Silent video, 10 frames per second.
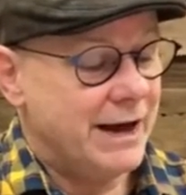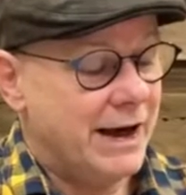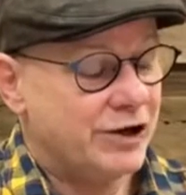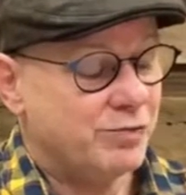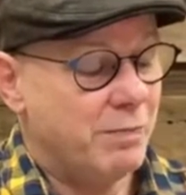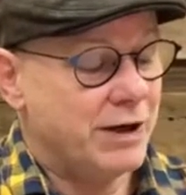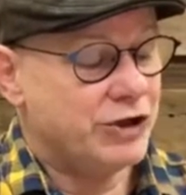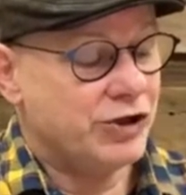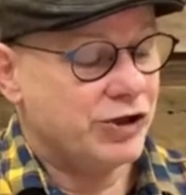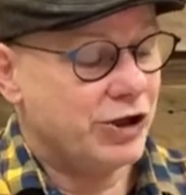as
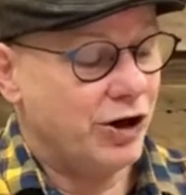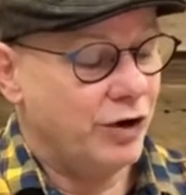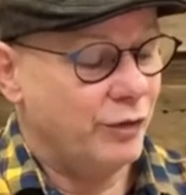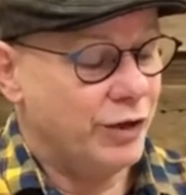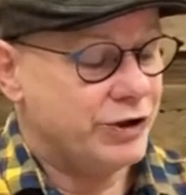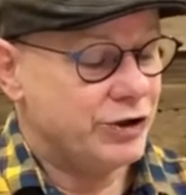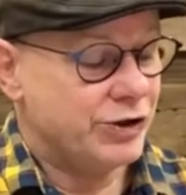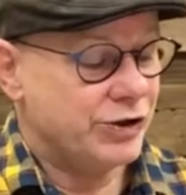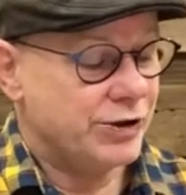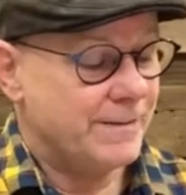much as in all
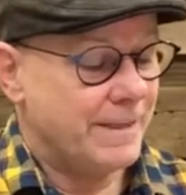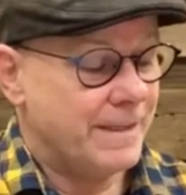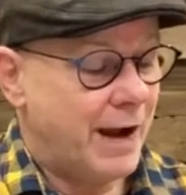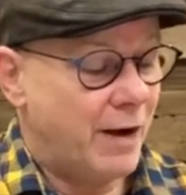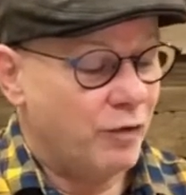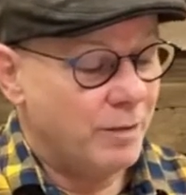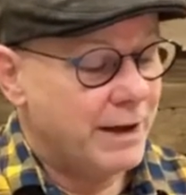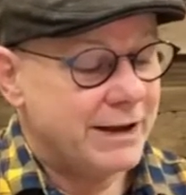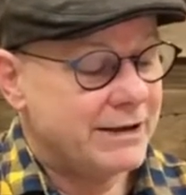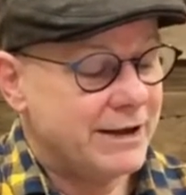riches. I will
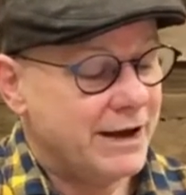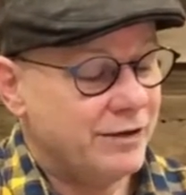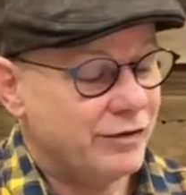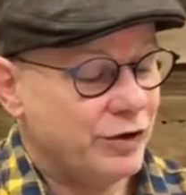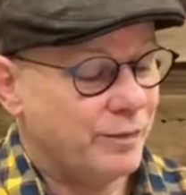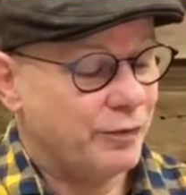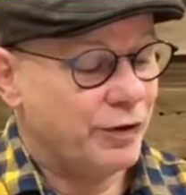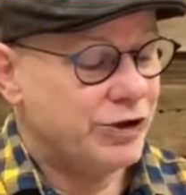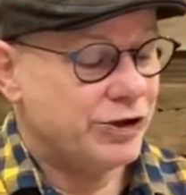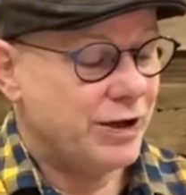meditate on your
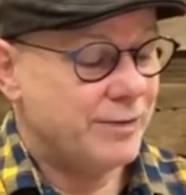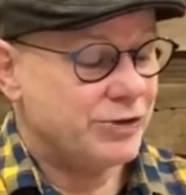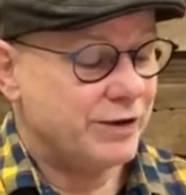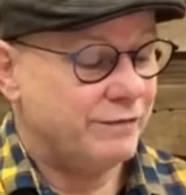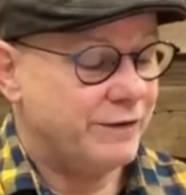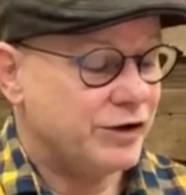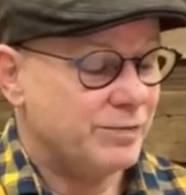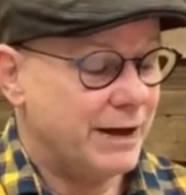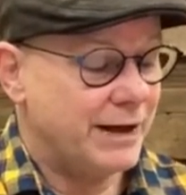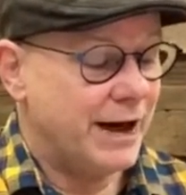precepts and
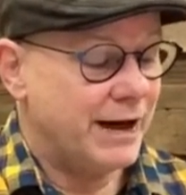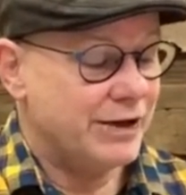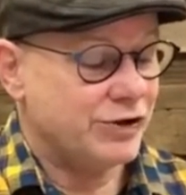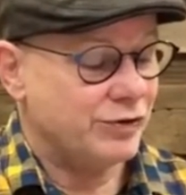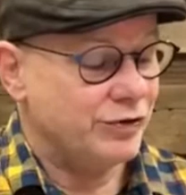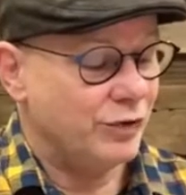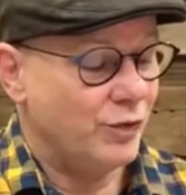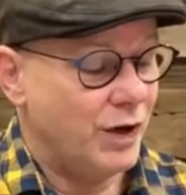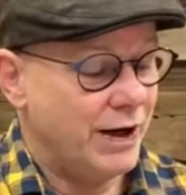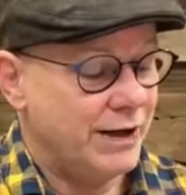fix my eyes on your
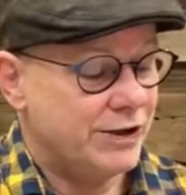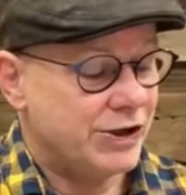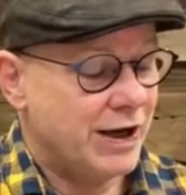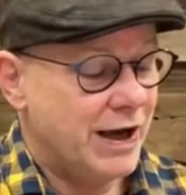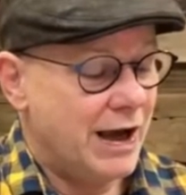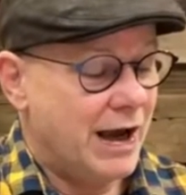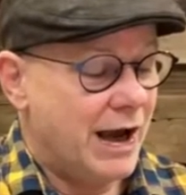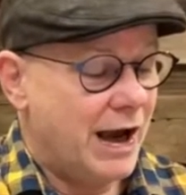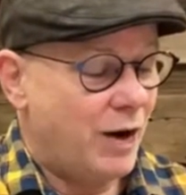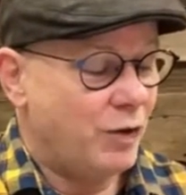ways.
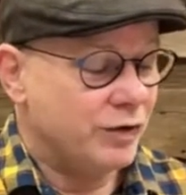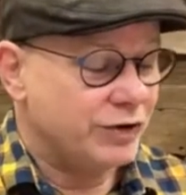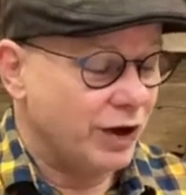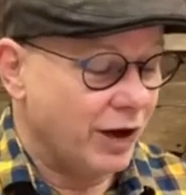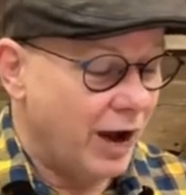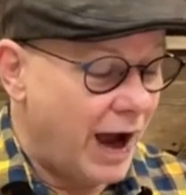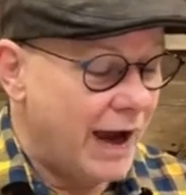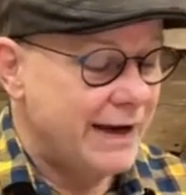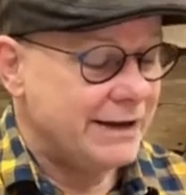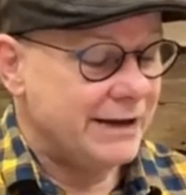I will
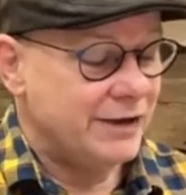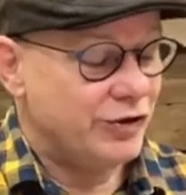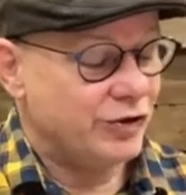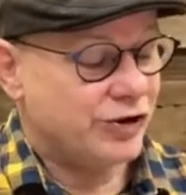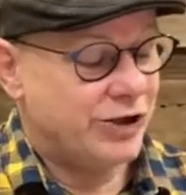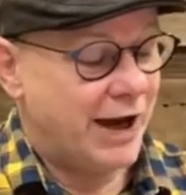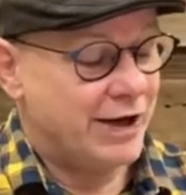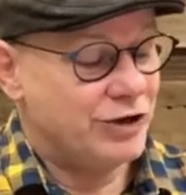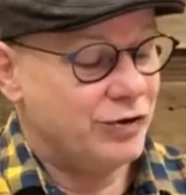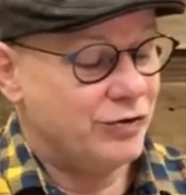delight in your
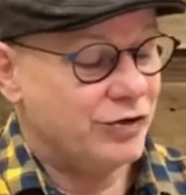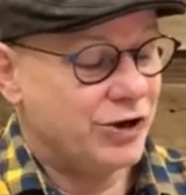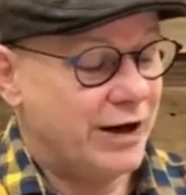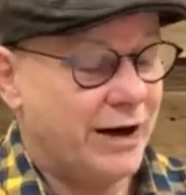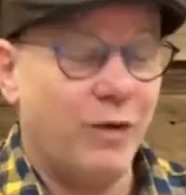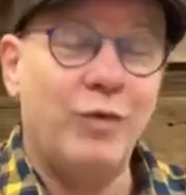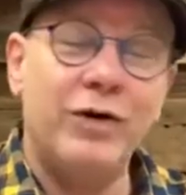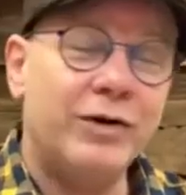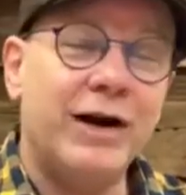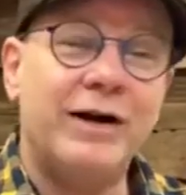statutes, and I
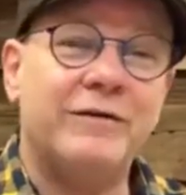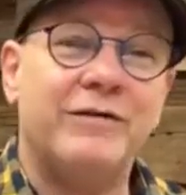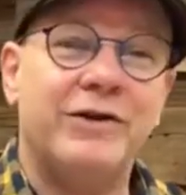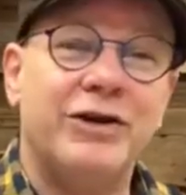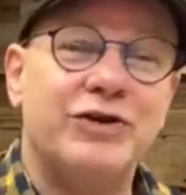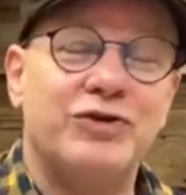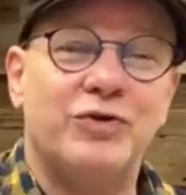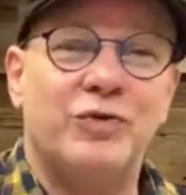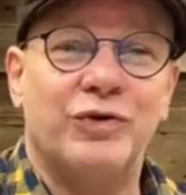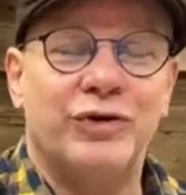will not forget
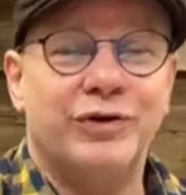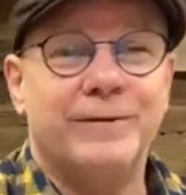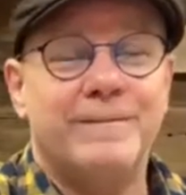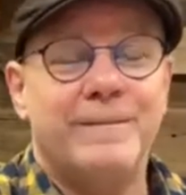your word.